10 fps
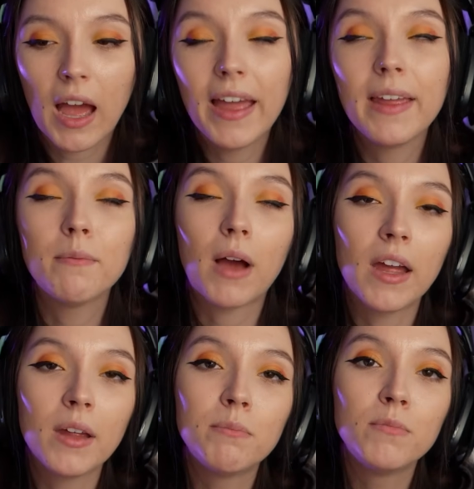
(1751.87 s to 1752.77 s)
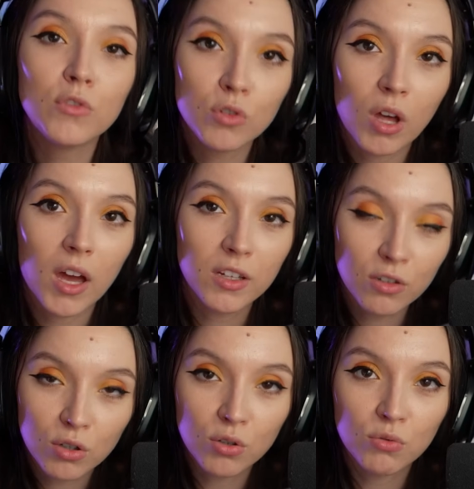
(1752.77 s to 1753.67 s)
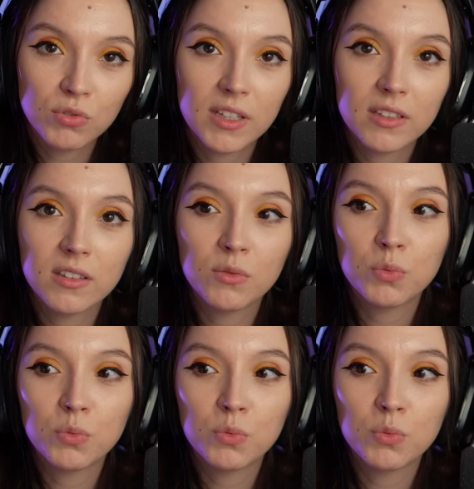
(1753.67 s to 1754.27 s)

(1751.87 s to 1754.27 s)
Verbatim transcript: I'm I'm I know that it,